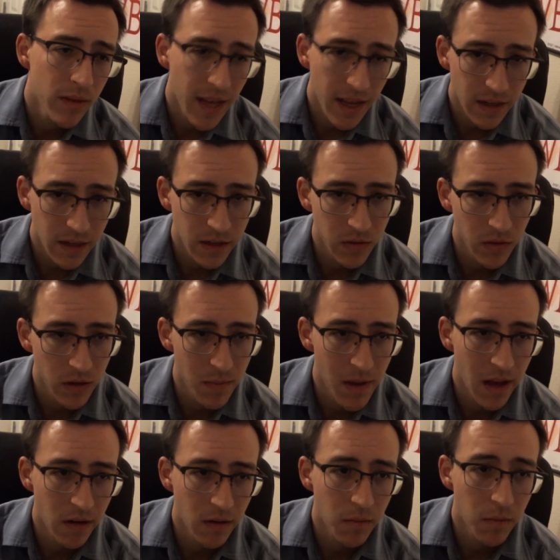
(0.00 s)
that doesn't really
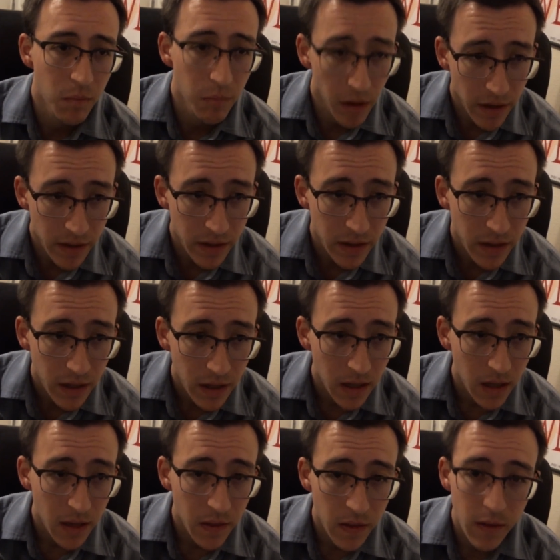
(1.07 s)
matter. But
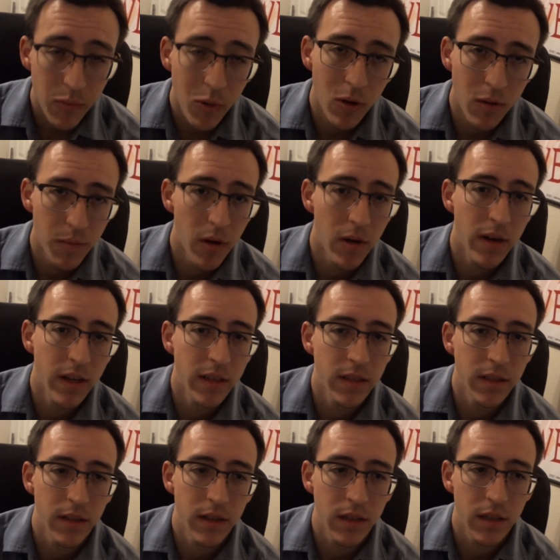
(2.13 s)
the important part
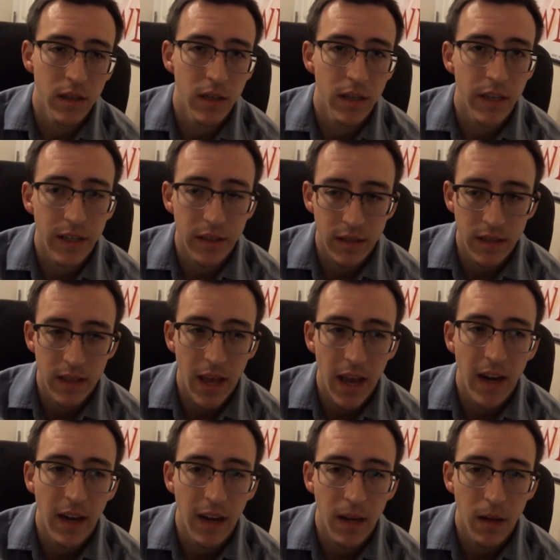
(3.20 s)
is the
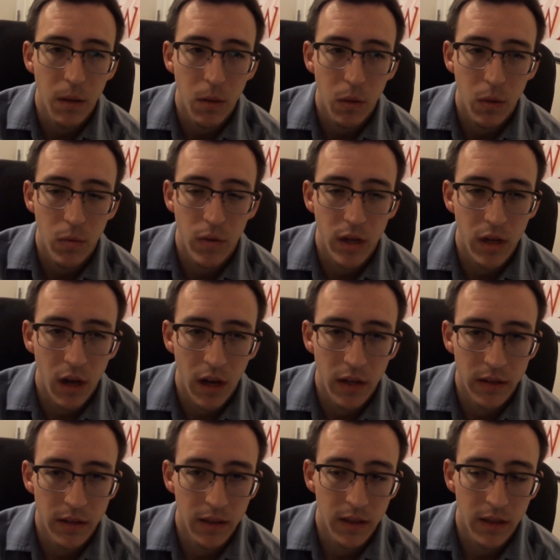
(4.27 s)
8/8
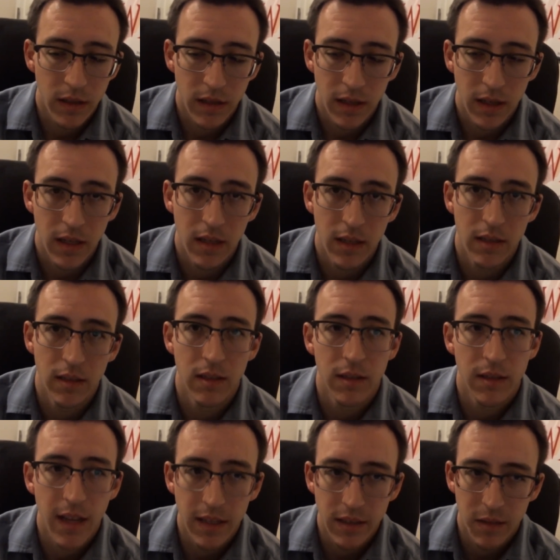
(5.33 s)
3-cost.
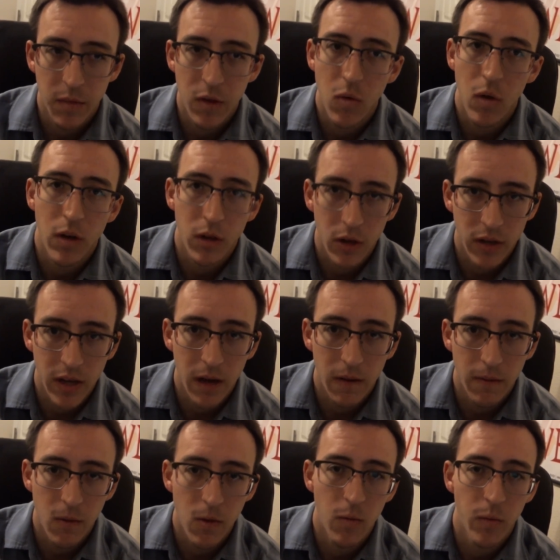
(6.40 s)
That's something you want to look out
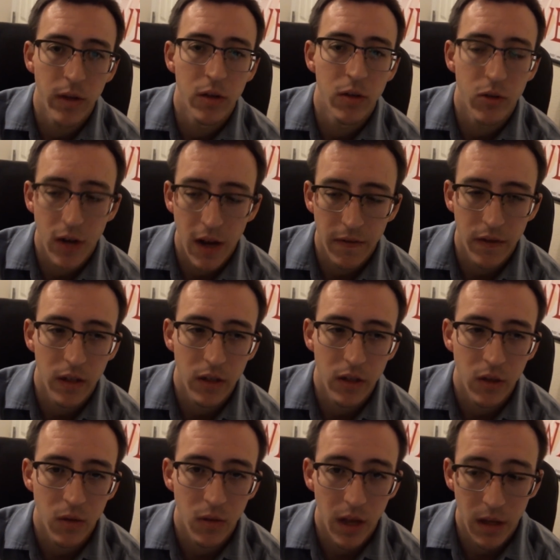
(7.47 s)
for when you're drafting
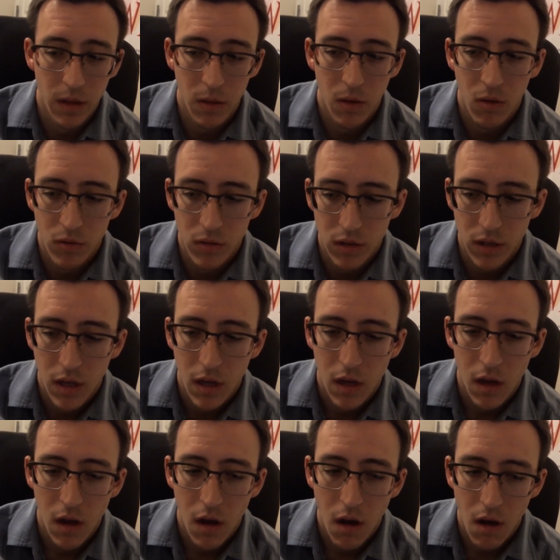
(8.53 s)
too. Like, those
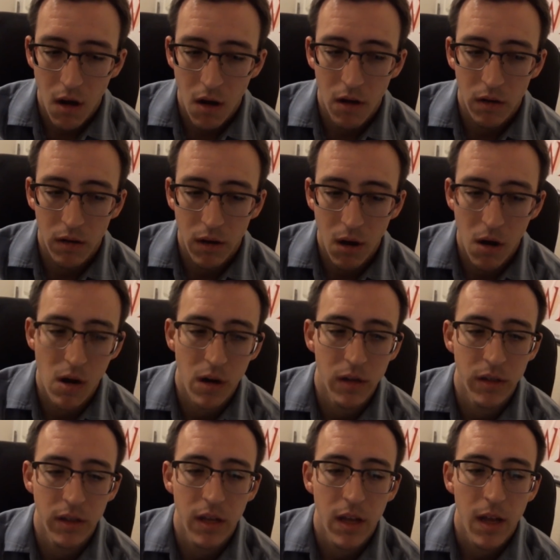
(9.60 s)
are
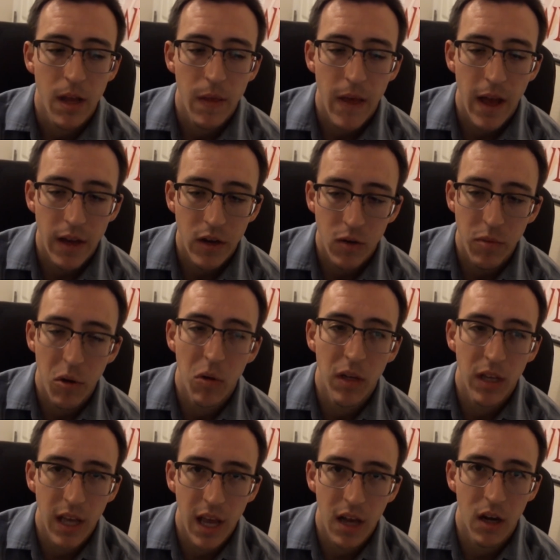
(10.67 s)
cards that your
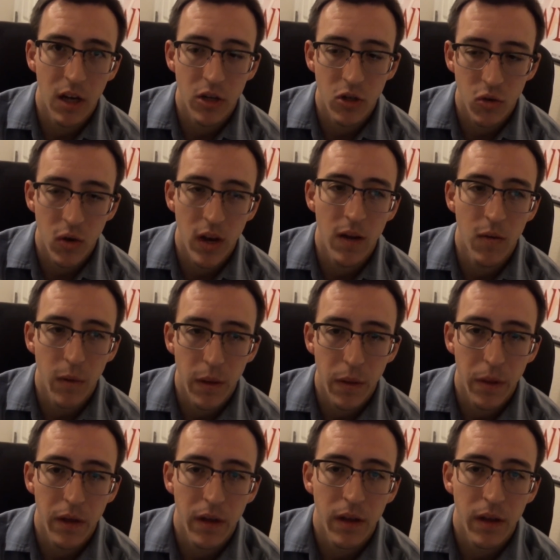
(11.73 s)
opponent cannot trade with